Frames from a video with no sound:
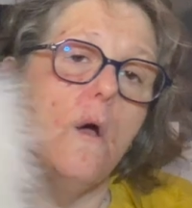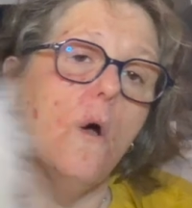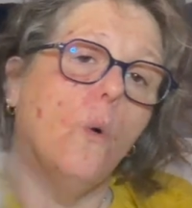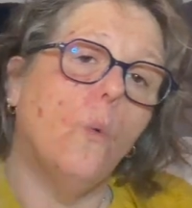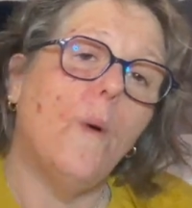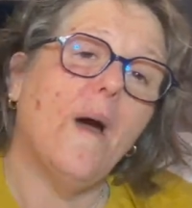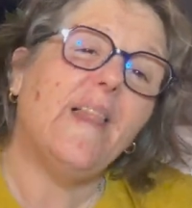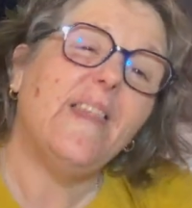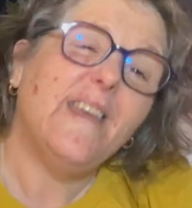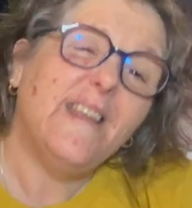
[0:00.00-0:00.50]

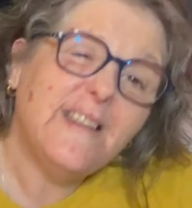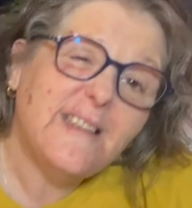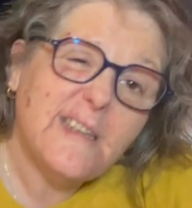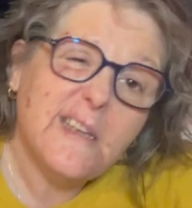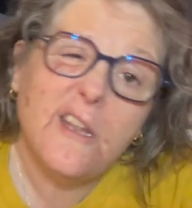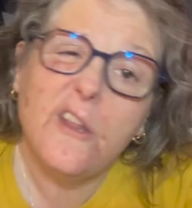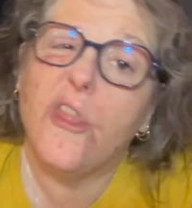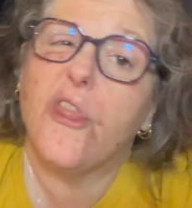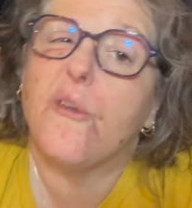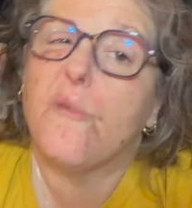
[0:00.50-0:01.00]

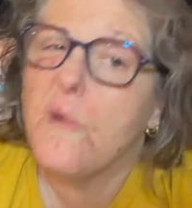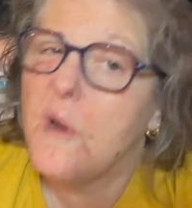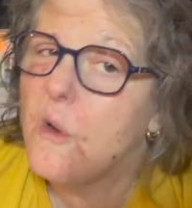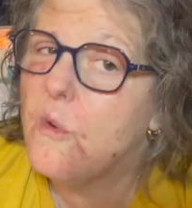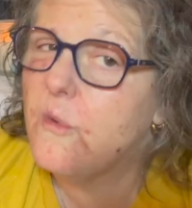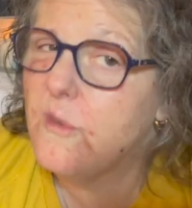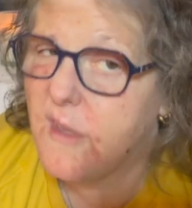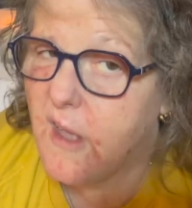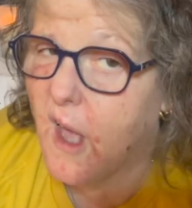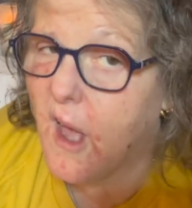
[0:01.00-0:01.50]
Wellington
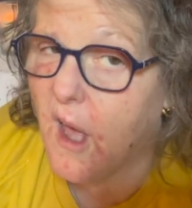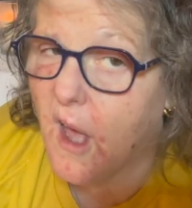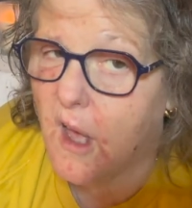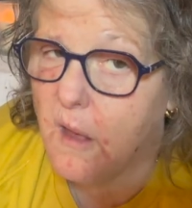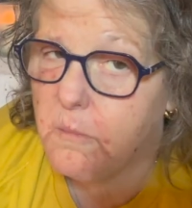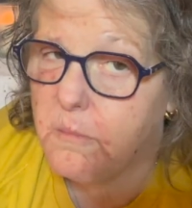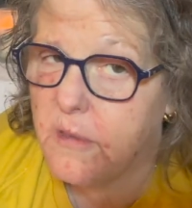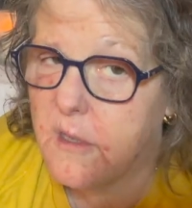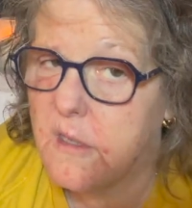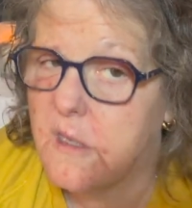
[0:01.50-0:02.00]
throws
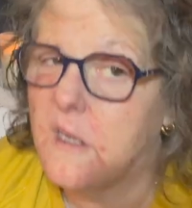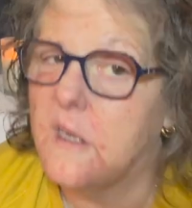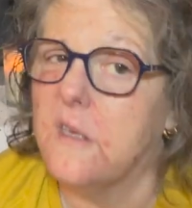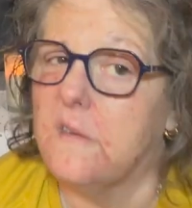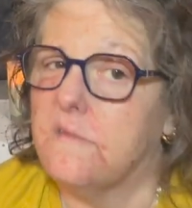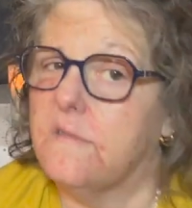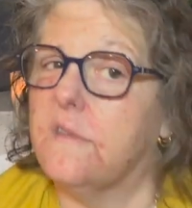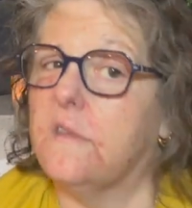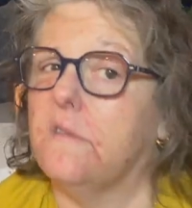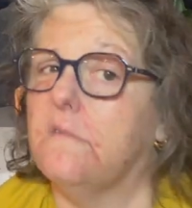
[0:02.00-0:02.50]
up
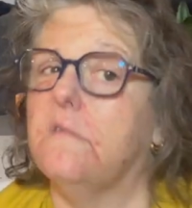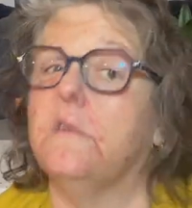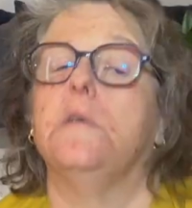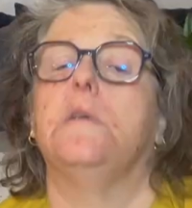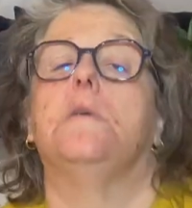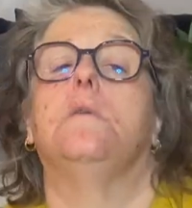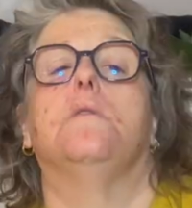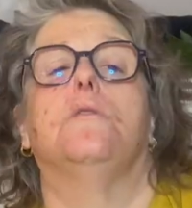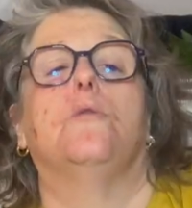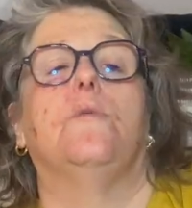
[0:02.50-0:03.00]

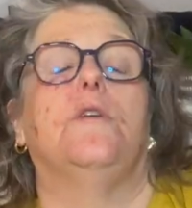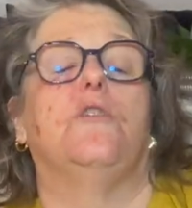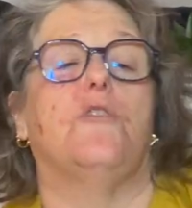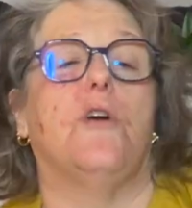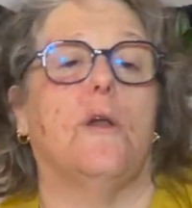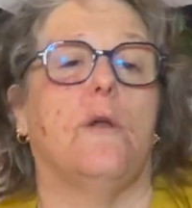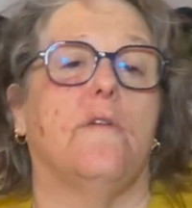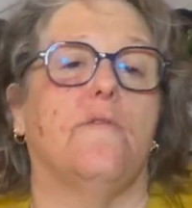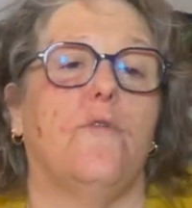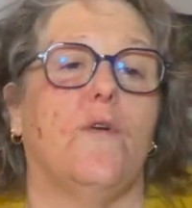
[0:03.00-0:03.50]
everywhere. So we
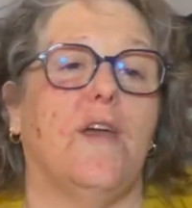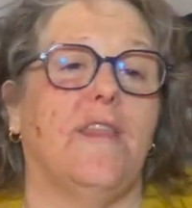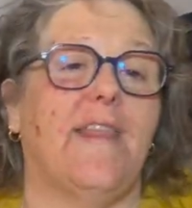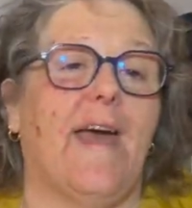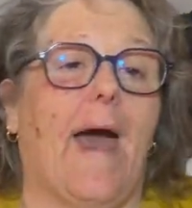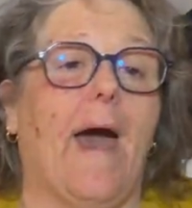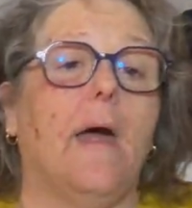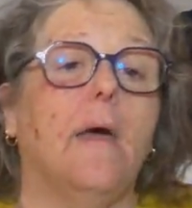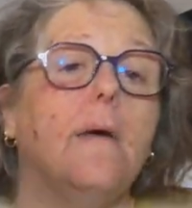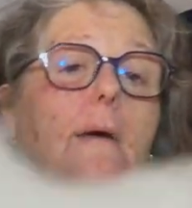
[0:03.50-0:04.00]
try to avoid
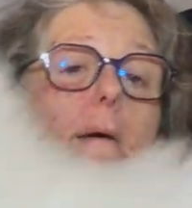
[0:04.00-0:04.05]
that.